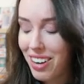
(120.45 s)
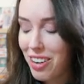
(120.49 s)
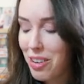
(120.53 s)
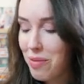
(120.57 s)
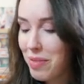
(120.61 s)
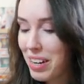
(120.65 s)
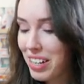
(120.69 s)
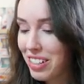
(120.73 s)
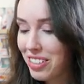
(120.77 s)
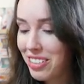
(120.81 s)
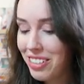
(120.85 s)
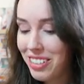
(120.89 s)
Oh
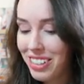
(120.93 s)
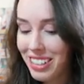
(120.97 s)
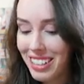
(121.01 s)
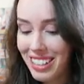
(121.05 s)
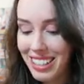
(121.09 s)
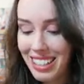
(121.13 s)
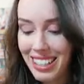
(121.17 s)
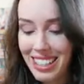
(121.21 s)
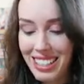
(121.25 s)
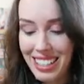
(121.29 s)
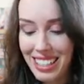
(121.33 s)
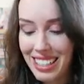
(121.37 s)
my
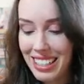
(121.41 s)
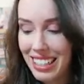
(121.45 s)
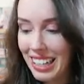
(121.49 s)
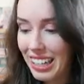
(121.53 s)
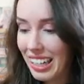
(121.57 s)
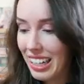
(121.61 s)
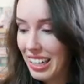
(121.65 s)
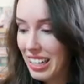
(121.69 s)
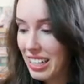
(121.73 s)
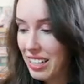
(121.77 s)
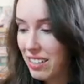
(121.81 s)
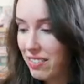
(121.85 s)
goodness, let's
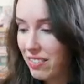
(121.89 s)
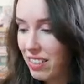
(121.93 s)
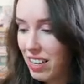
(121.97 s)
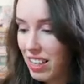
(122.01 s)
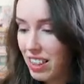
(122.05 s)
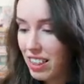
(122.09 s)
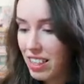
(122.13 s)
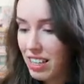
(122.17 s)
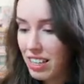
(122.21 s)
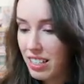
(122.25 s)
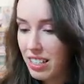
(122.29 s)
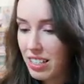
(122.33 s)
sleeve
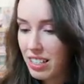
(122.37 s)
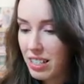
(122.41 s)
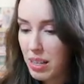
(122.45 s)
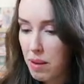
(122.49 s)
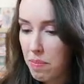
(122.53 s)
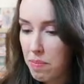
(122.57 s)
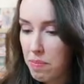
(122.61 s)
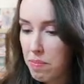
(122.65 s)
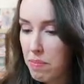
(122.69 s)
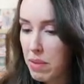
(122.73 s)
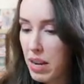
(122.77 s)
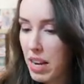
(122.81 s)
this
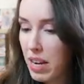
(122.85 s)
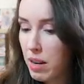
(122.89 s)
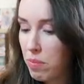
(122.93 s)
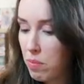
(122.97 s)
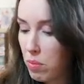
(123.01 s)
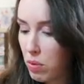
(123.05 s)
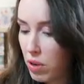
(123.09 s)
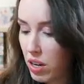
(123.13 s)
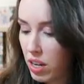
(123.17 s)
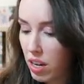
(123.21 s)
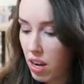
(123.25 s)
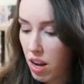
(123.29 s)
bad
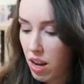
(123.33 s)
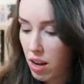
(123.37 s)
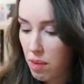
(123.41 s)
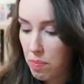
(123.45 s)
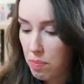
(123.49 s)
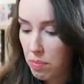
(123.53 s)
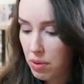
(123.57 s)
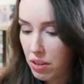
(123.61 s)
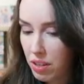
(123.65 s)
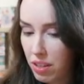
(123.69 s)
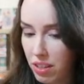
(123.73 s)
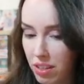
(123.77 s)
boy
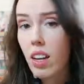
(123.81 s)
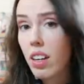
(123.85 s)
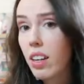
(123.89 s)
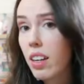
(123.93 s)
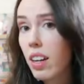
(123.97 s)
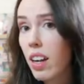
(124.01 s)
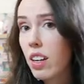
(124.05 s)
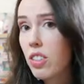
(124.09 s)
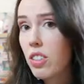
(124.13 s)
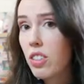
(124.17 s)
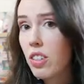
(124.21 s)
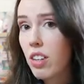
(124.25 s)
up. In
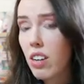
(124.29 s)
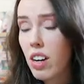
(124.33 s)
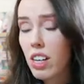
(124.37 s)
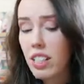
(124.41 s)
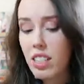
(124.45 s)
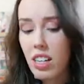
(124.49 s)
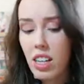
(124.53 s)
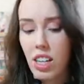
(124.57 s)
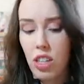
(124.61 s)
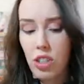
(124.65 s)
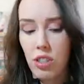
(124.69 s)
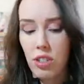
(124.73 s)
case you
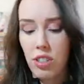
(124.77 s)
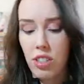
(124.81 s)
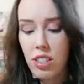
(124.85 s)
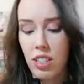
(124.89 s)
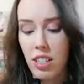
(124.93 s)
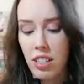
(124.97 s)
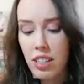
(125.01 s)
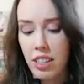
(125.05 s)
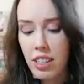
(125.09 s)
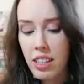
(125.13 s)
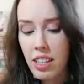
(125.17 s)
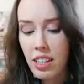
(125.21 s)
guys are
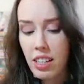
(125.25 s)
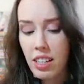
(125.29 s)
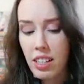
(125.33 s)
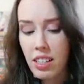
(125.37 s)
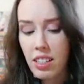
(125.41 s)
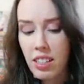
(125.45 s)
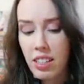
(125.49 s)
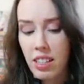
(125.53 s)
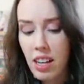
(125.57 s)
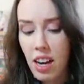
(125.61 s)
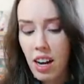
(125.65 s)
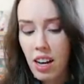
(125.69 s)
interested,
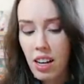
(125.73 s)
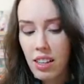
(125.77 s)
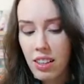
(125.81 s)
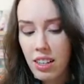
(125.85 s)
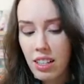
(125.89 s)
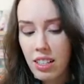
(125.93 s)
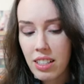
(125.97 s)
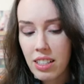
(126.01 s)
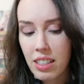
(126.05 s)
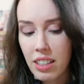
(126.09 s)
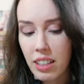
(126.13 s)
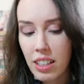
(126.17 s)
these are
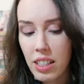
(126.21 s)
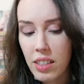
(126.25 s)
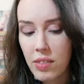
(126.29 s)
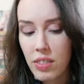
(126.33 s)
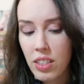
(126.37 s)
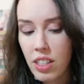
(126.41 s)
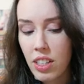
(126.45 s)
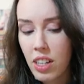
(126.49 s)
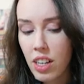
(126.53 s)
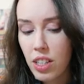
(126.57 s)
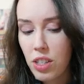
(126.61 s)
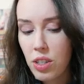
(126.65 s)
the sleeves
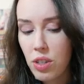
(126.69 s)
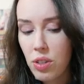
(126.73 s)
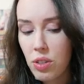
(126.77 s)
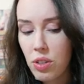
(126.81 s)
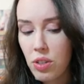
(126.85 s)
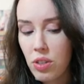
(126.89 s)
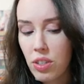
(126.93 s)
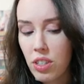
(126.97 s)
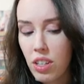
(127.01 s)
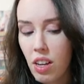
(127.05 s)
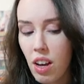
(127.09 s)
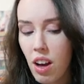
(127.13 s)
that I
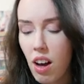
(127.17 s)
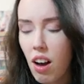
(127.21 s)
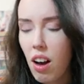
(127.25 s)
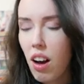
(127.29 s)
use.